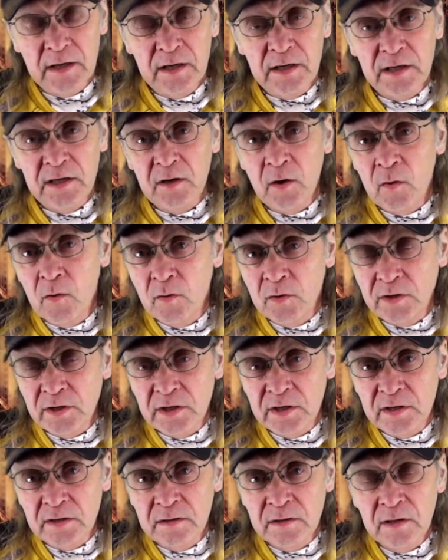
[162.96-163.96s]

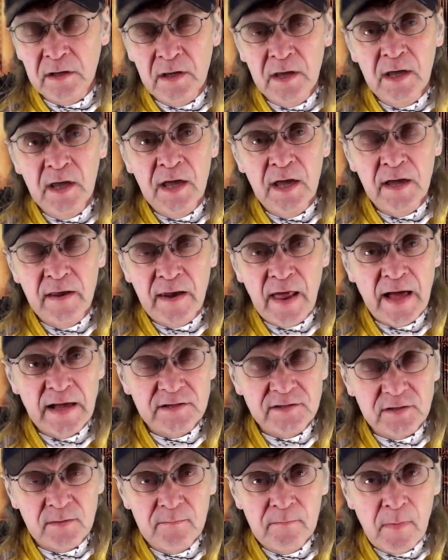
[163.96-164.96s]
Eonian, and
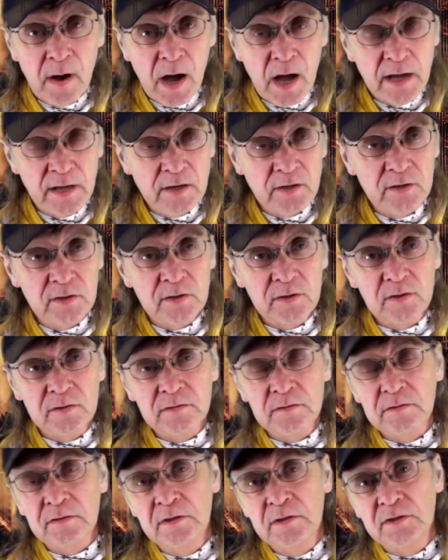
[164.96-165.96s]
that's a minor
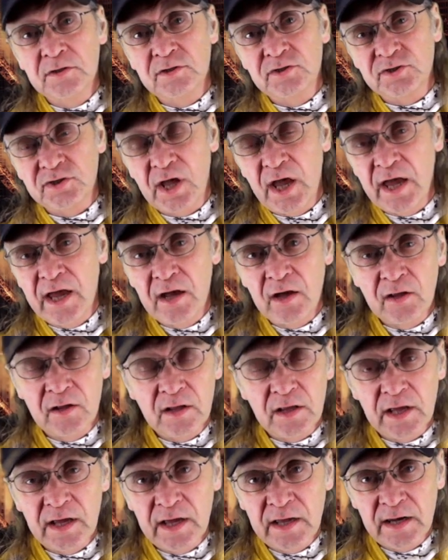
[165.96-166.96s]

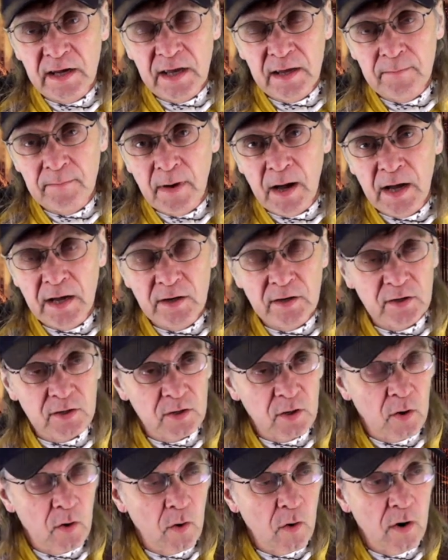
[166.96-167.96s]
scale and a minor
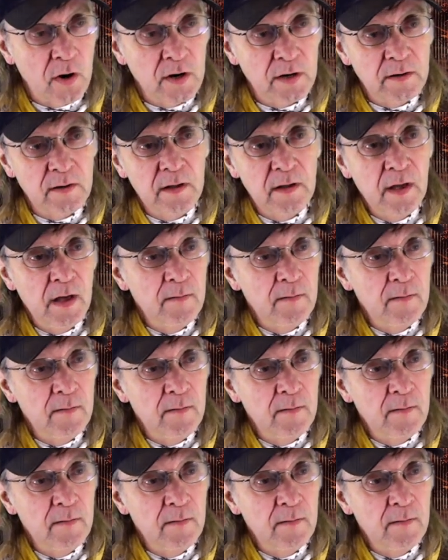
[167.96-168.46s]
chord.